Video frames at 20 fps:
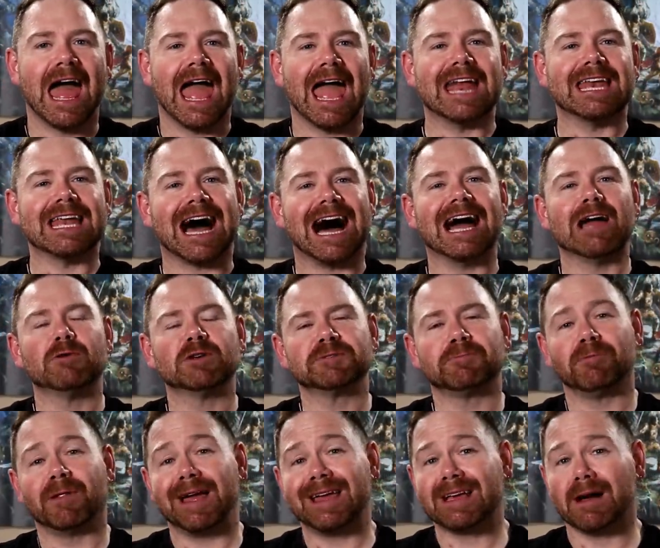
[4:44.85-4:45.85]
and I was
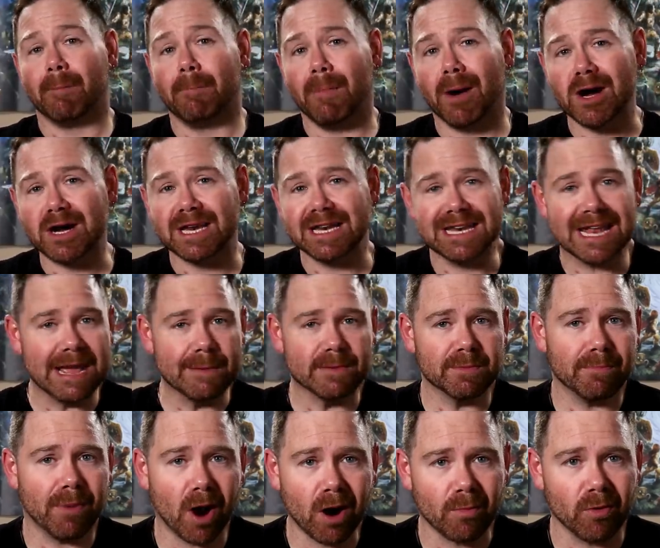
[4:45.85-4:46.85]
playing a monk
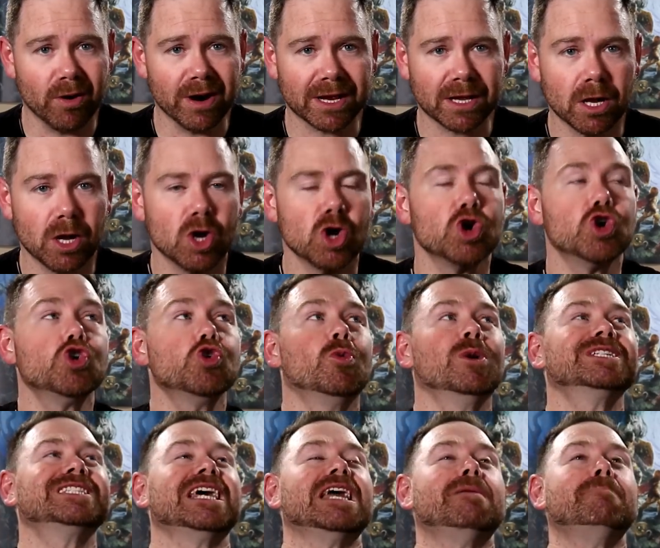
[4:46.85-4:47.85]
named Barbaric who
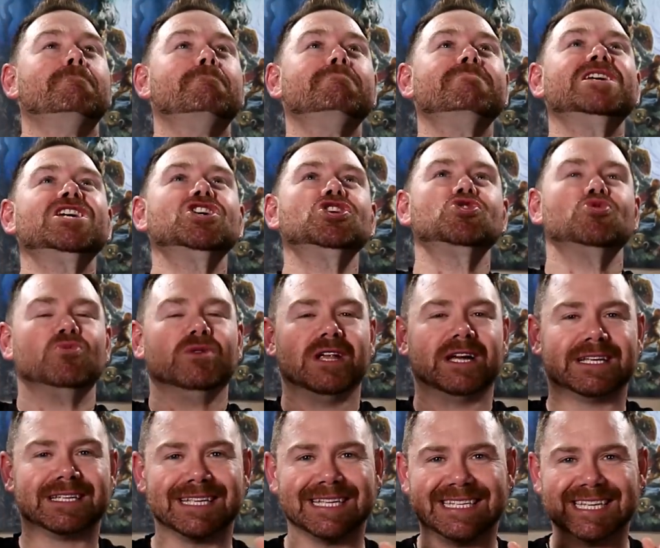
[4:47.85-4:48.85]
was immune
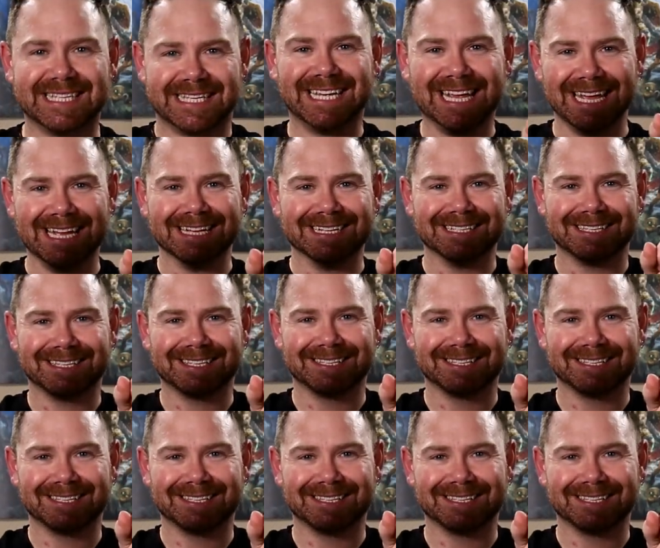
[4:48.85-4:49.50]
to disease.